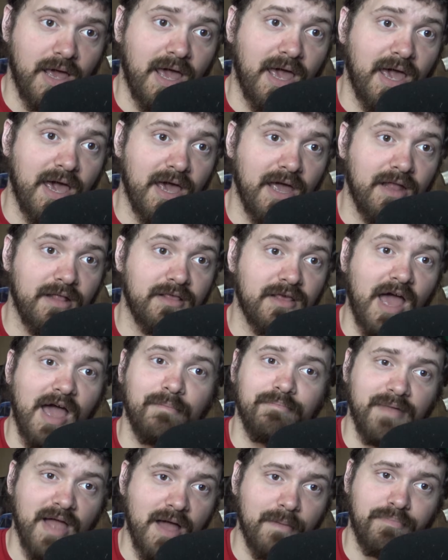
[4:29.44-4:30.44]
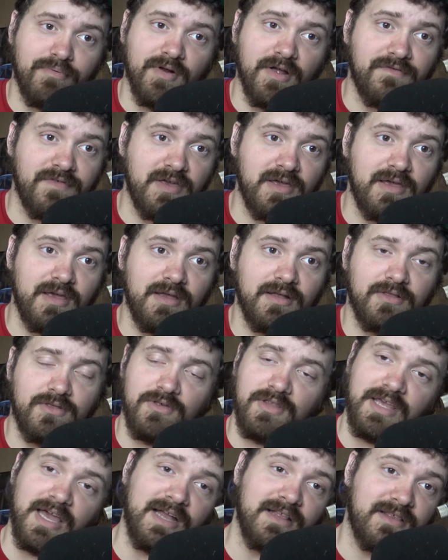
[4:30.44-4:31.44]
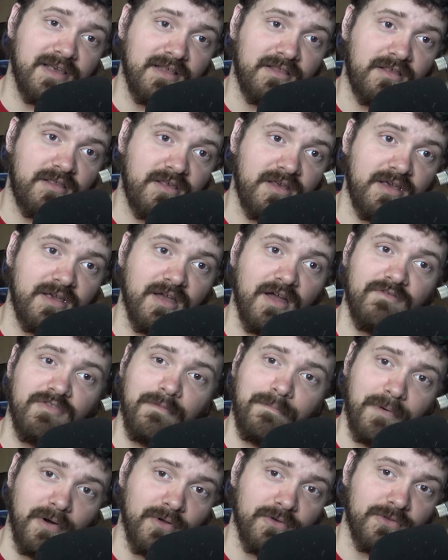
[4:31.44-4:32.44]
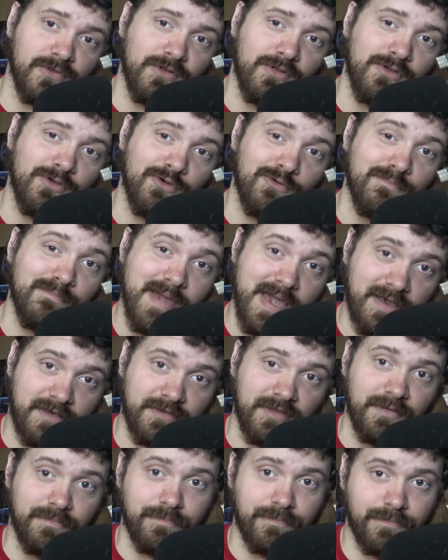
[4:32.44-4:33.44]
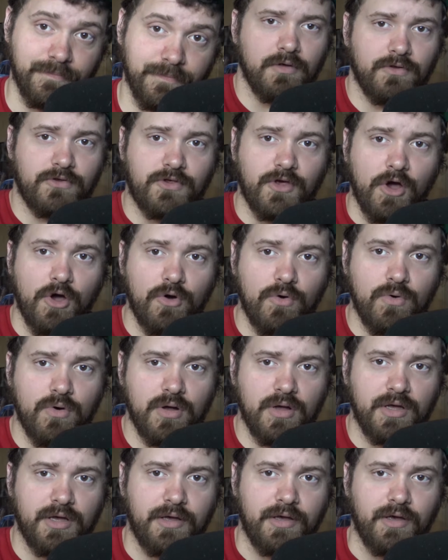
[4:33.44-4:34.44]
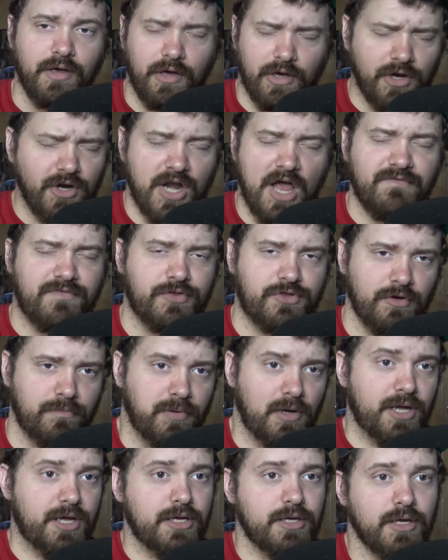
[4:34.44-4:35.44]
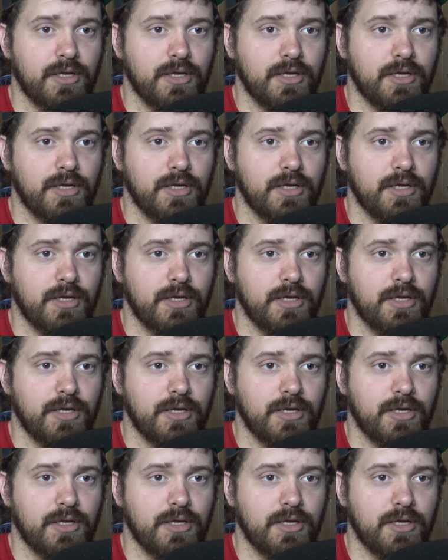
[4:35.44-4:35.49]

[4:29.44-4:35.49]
and I'm not privy to the identity of the person who makes them. So, inevitable,